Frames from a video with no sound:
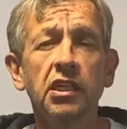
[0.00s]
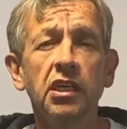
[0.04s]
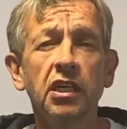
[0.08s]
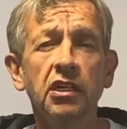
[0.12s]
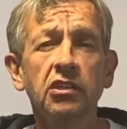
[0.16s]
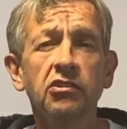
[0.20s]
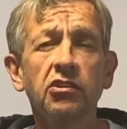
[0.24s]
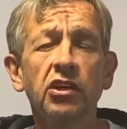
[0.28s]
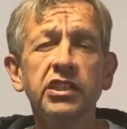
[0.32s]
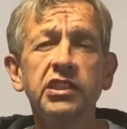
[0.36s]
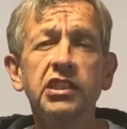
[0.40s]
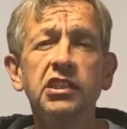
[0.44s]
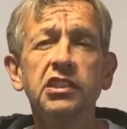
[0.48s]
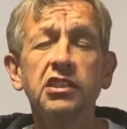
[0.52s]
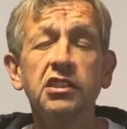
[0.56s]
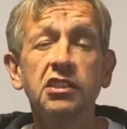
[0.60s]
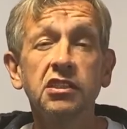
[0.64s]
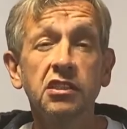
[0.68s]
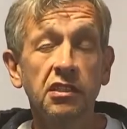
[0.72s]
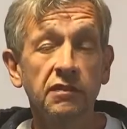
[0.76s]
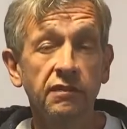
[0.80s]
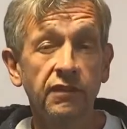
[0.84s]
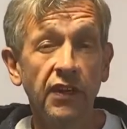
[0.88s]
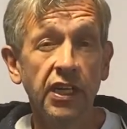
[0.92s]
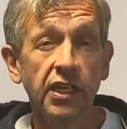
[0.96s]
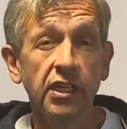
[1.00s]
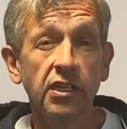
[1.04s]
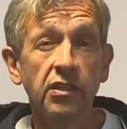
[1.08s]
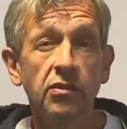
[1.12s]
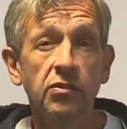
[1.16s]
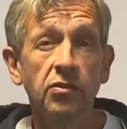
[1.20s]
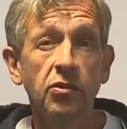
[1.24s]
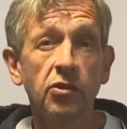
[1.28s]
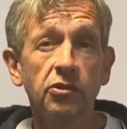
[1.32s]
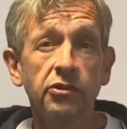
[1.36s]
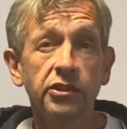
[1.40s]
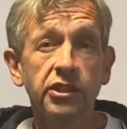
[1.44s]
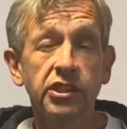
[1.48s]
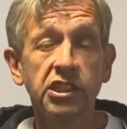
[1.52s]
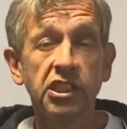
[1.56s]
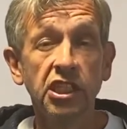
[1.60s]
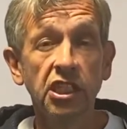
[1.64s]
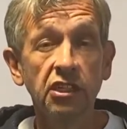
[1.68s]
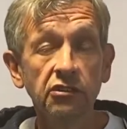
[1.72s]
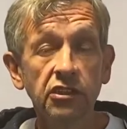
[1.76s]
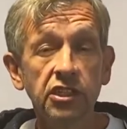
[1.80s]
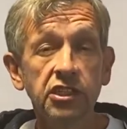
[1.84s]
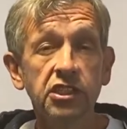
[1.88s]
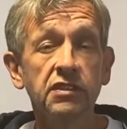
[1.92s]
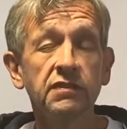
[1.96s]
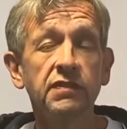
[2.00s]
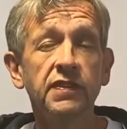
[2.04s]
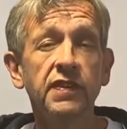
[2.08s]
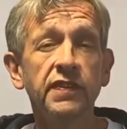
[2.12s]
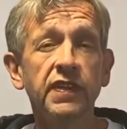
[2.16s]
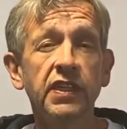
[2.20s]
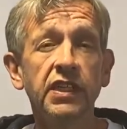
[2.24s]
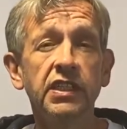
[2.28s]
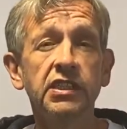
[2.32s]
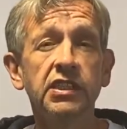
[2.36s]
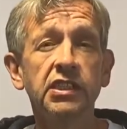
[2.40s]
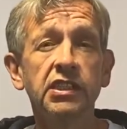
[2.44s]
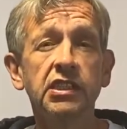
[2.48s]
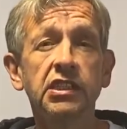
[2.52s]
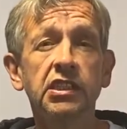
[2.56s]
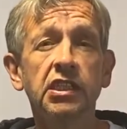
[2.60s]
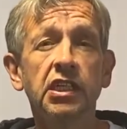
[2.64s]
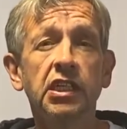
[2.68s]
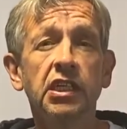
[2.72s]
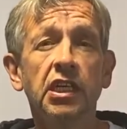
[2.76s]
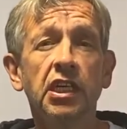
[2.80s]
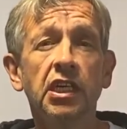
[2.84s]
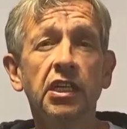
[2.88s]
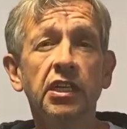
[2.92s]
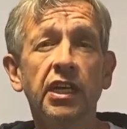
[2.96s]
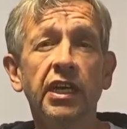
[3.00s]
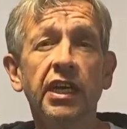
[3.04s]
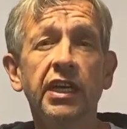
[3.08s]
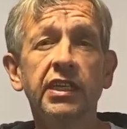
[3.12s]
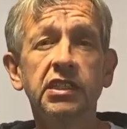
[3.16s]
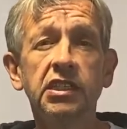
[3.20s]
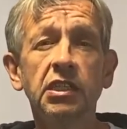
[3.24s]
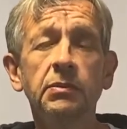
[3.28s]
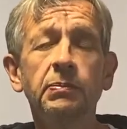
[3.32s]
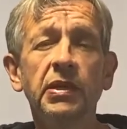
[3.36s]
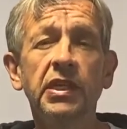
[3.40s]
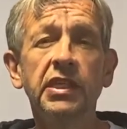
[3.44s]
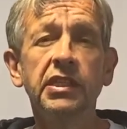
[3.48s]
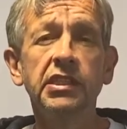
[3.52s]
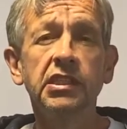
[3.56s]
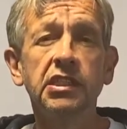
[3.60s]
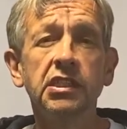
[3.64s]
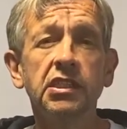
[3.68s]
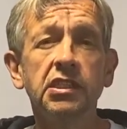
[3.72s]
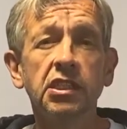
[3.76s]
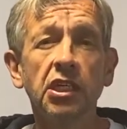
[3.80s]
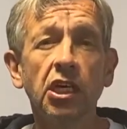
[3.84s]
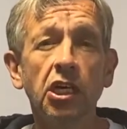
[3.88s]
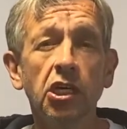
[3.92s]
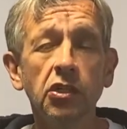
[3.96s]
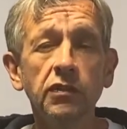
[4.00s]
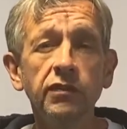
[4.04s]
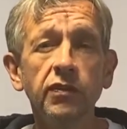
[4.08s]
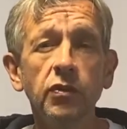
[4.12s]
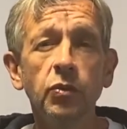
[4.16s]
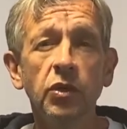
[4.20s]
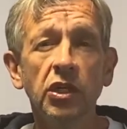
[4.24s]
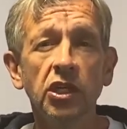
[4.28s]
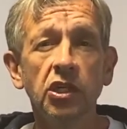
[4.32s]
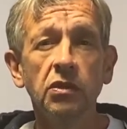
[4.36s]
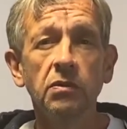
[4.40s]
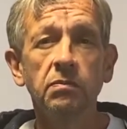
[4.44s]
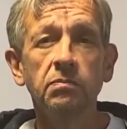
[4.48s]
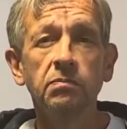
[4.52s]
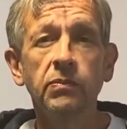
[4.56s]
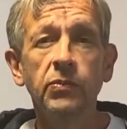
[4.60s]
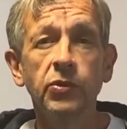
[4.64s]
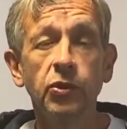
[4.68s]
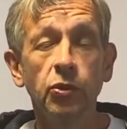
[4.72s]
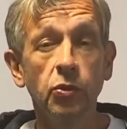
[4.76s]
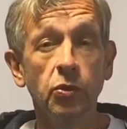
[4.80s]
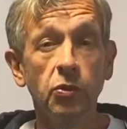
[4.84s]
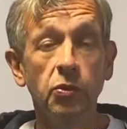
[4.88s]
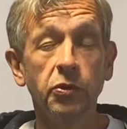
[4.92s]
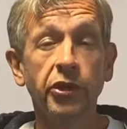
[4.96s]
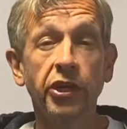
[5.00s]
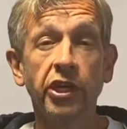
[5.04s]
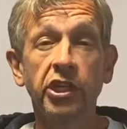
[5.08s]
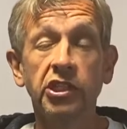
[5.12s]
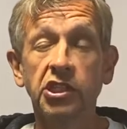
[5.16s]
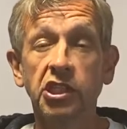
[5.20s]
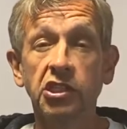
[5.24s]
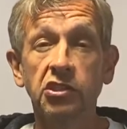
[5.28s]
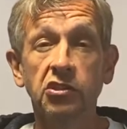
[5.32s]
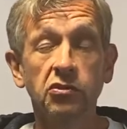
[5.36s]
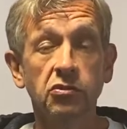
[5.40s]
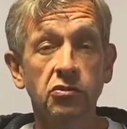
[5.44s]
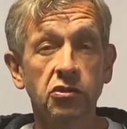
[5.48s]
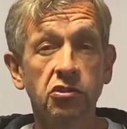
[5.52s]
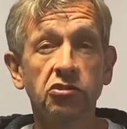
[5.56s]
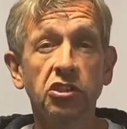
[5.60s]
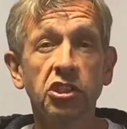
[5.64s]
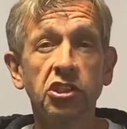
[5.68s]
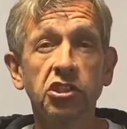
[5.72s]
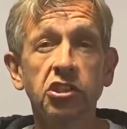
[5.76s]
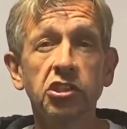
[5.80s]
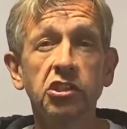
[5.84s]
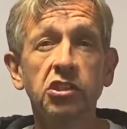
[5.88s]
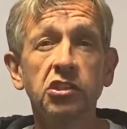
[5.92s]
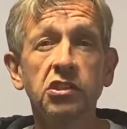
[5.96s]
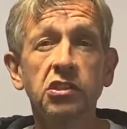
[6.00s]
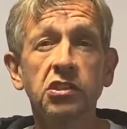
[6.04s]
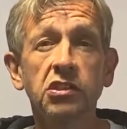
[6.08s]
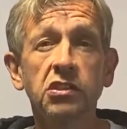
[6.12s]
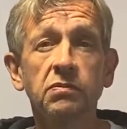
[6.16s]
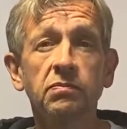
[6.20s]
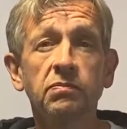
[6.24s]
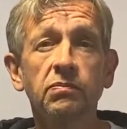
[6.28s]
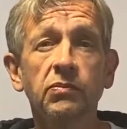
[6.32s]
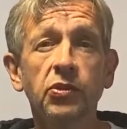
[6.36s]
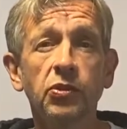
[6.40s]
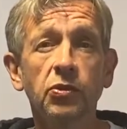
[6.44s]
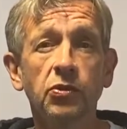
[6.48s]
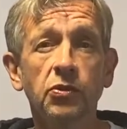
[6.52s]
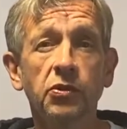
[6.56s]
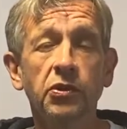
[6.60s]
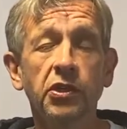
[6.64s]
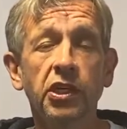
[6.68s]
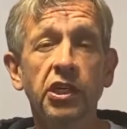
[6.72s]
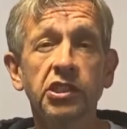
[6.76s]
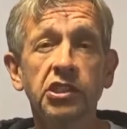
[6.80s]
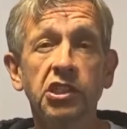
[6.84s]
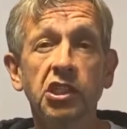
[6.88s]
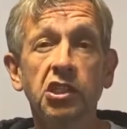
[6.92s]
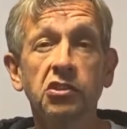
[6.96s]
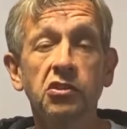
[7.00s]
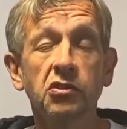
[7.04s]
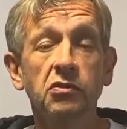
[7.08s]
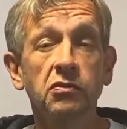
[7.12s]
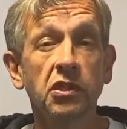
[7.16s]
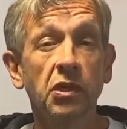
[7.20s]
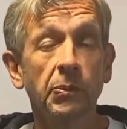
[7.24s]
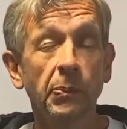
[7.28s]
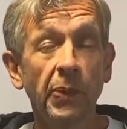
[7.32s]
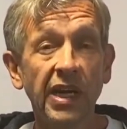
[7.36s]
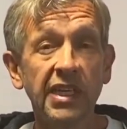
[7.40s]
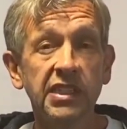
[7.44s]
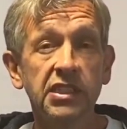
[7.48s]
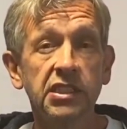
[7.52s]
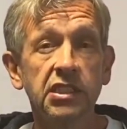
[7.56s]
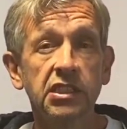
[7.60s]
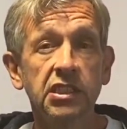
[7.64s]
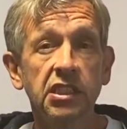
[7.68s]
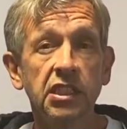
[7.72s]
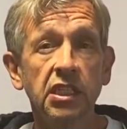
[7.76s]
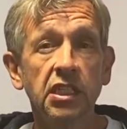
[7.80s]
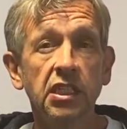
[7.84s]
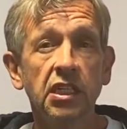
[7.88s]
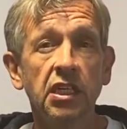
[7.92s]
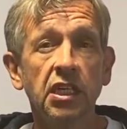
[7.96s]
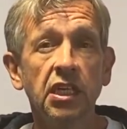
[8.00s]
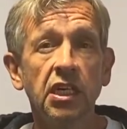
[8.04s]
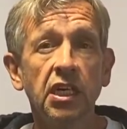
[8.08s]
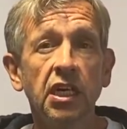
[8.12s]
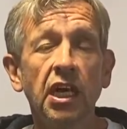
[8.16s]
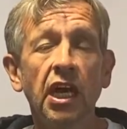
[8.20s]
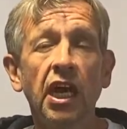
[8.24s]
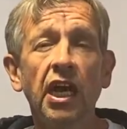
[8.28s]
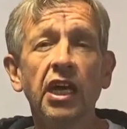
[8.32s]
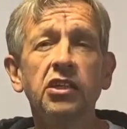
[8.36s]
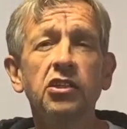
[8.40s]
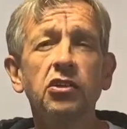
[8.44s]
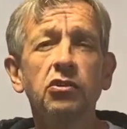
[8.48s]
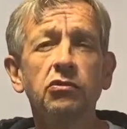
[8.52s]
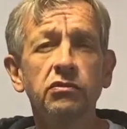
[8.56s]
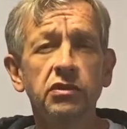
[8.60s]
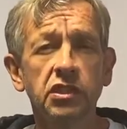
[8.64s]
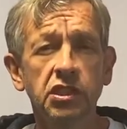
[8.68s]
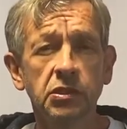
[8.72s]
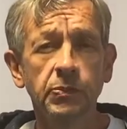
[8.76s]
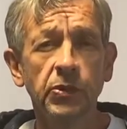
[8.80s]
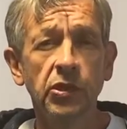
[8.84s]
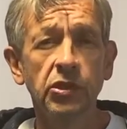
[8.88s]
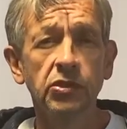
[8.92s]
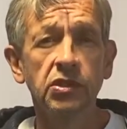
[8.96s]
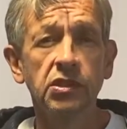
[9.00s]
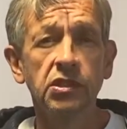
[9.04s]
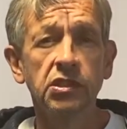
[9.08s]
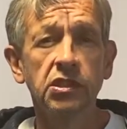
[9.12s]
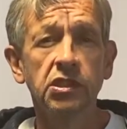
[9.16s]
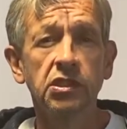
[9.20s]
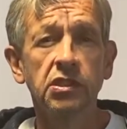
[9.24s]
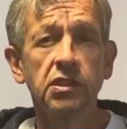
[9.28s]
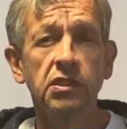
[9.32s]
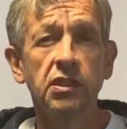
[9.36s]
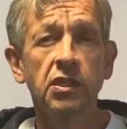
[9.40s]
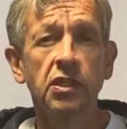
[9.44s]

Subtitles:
A crisis is an event or a series of events that has the ability to overwhelm your organisational structures, your organisational capacity and your response.